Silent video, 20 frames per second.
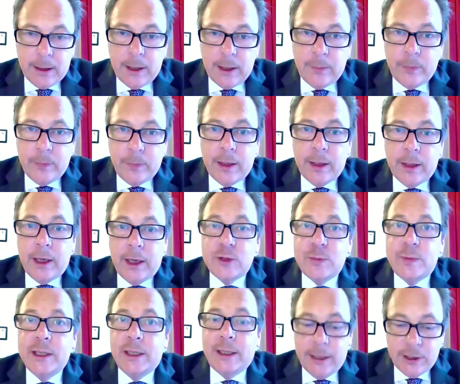I
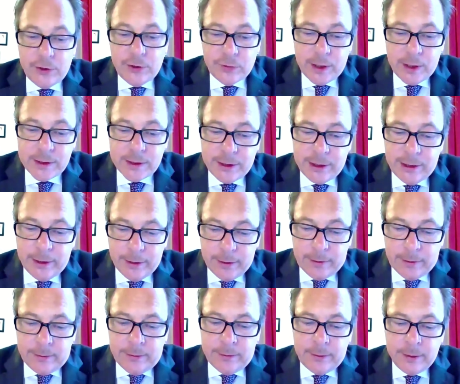was particularly interested
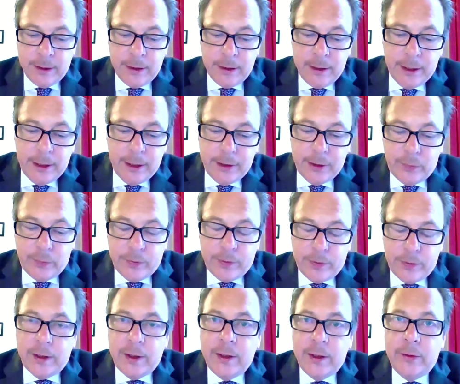
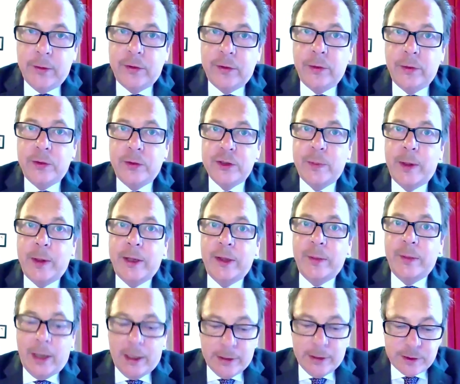in your thoughts
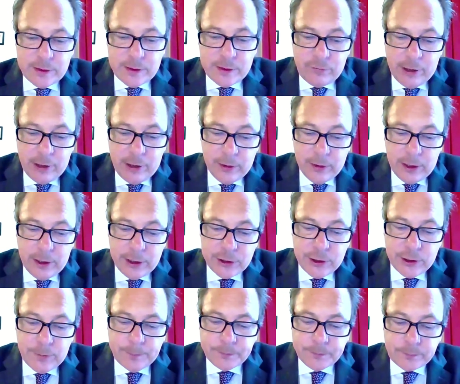about the balance of
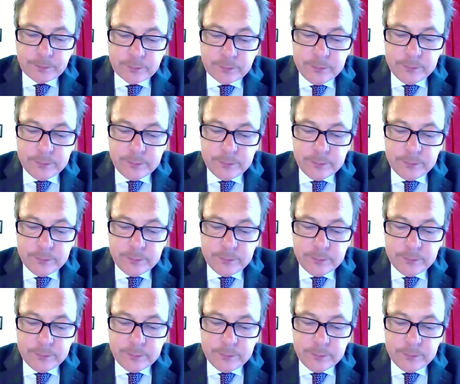regulation,